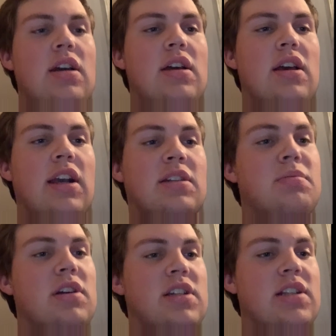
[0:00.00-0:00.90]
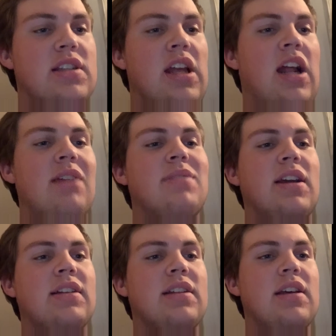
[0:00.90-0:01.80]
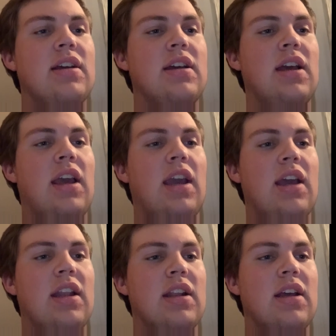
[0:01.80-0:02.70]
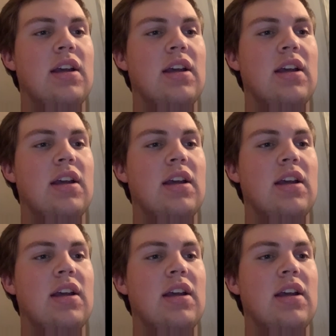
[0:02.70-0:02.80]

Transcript: expressions that I picked, and